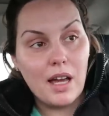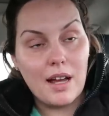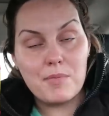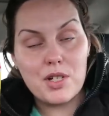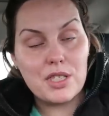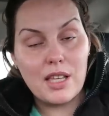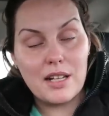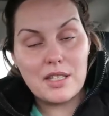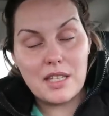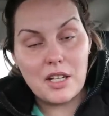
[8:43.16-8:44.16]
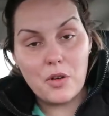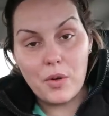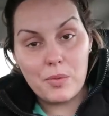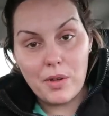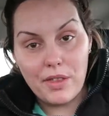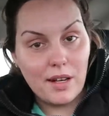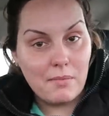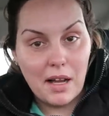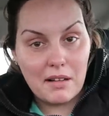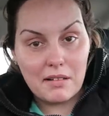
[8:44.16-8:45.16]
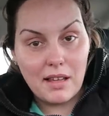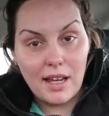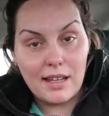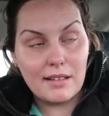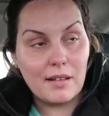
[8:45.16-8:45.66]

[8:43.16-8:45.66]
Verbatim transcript: I'm just, I just get annoyed with it. I'm not gonna lie.